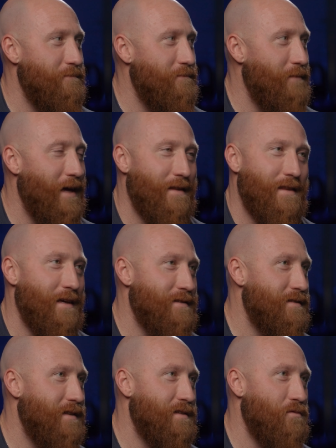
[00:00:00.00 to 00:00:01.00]
man,
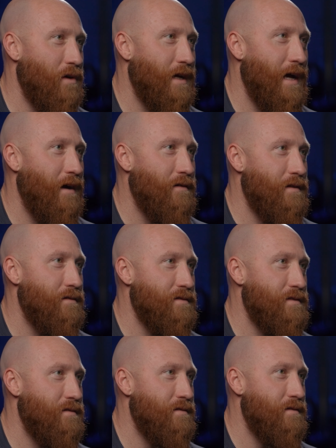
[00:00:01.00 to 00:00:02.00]
things work out, and
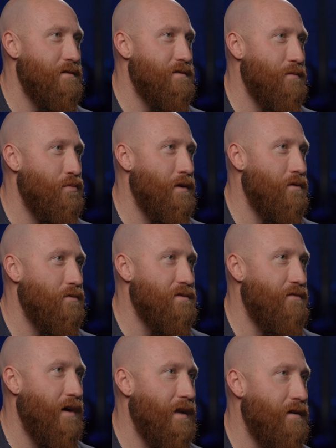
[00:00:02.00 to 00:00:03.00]
there's some pretty cool
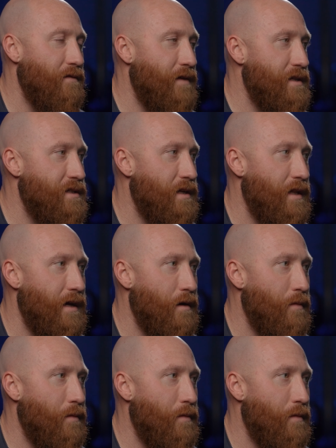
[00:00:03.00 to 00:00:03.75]
divine intervention in there.